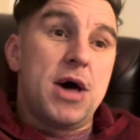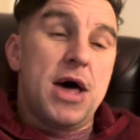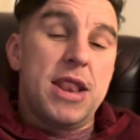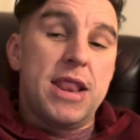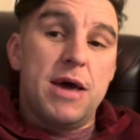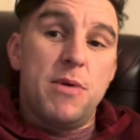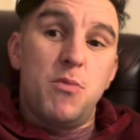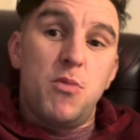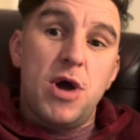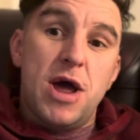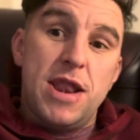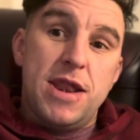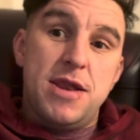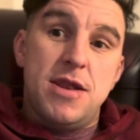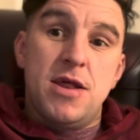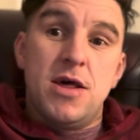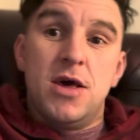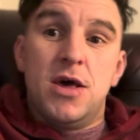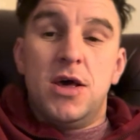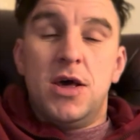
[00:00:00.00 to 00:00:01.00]
And then
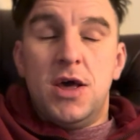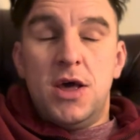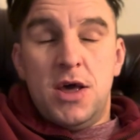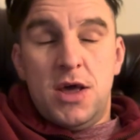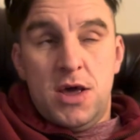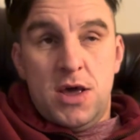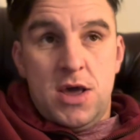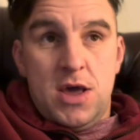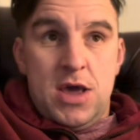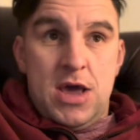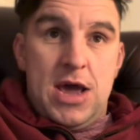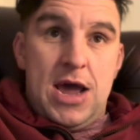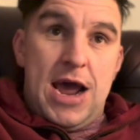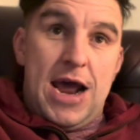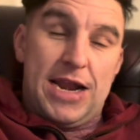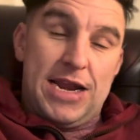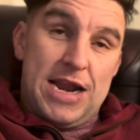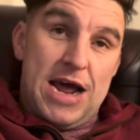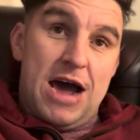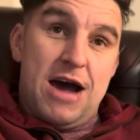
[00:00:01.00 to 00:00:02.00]
when
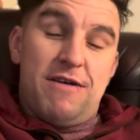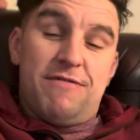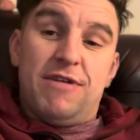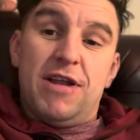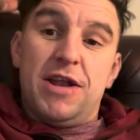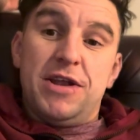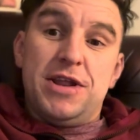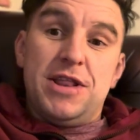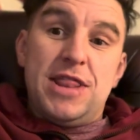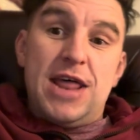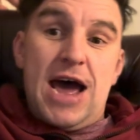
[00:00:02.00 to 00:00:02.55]
heading out of London,